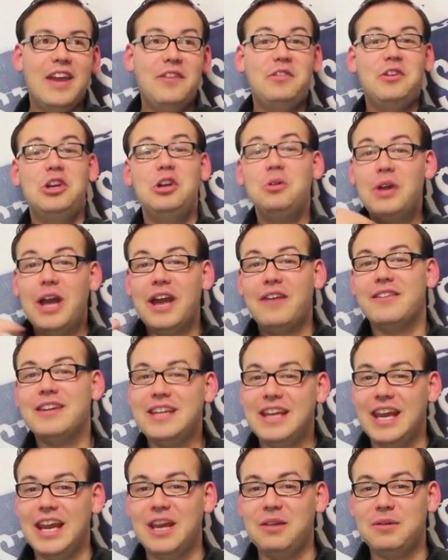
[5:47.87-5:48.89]
If you have a
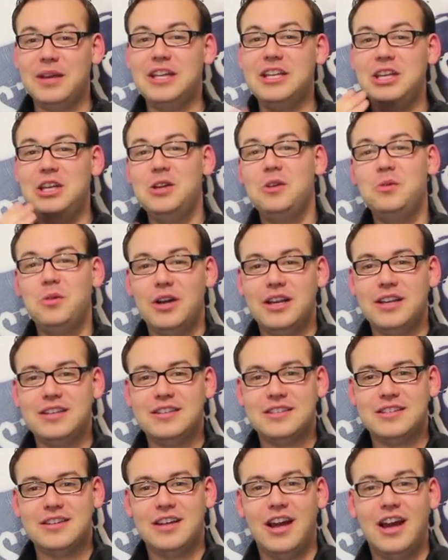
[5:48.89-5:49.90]
game and you
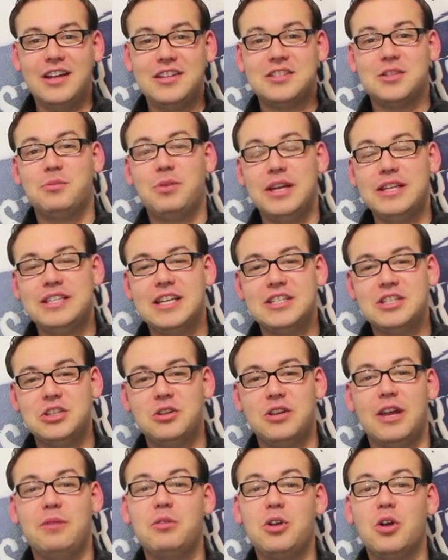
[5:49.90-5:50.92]
want us to play test
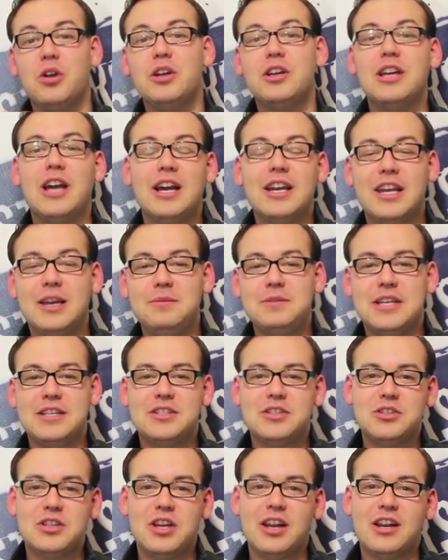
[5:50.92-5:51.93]
your game, go to
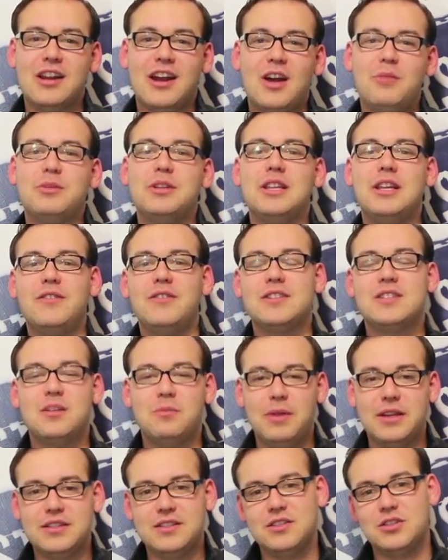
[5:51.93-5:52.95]
GotGameTesters.com and leave us a
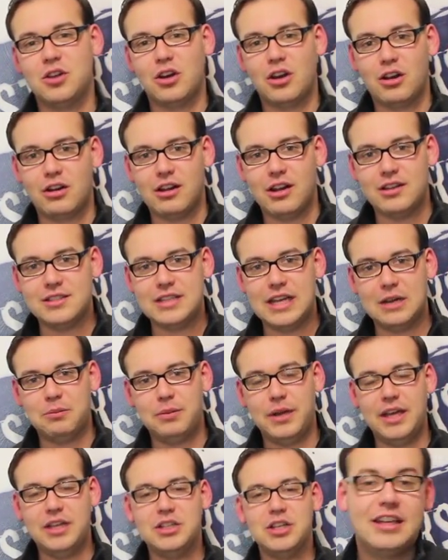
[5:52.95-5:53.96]
message on our
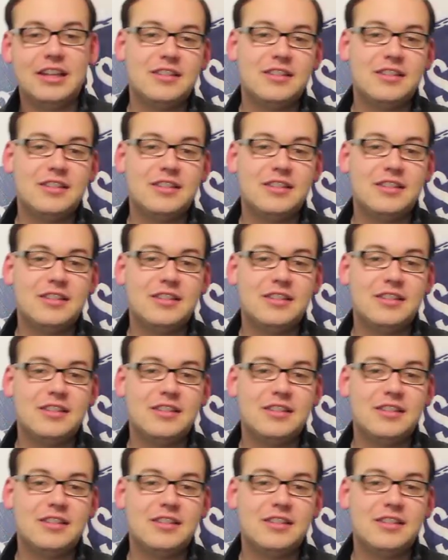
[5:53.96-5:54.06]
contact page.